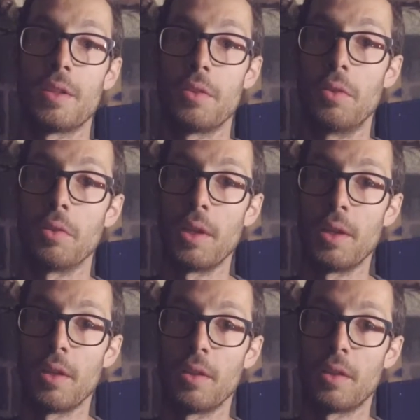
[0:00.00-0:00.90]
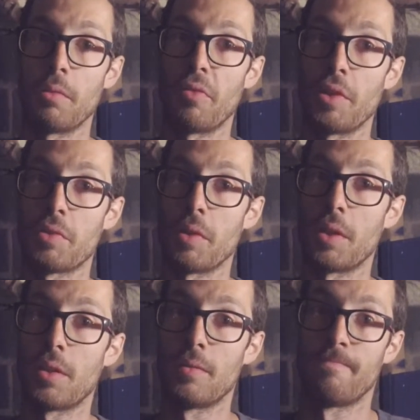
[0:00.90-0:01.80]
so green. The
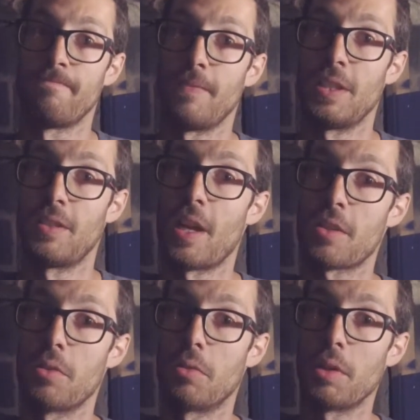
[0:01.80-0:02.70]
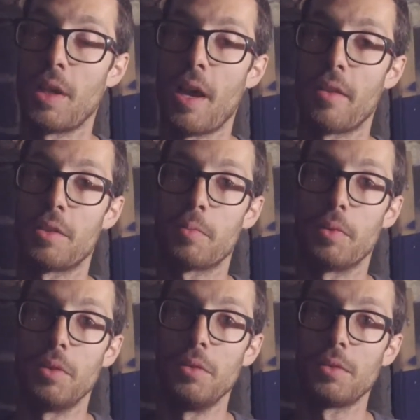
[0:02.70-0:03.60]
refrigerant is not so green how it's
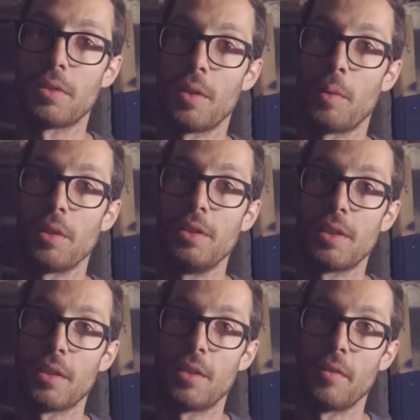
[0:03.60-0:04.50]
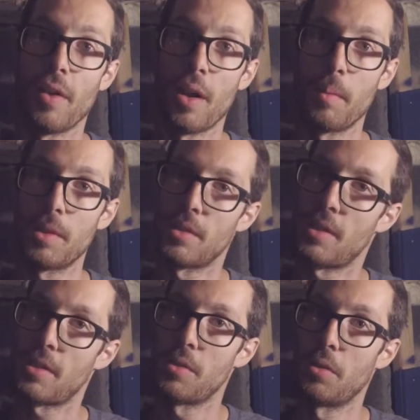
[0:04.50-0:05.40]
produced, when it leaks out to the environment, it's
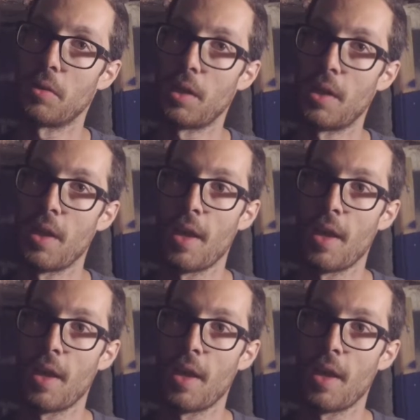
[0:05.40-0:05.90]
not so green.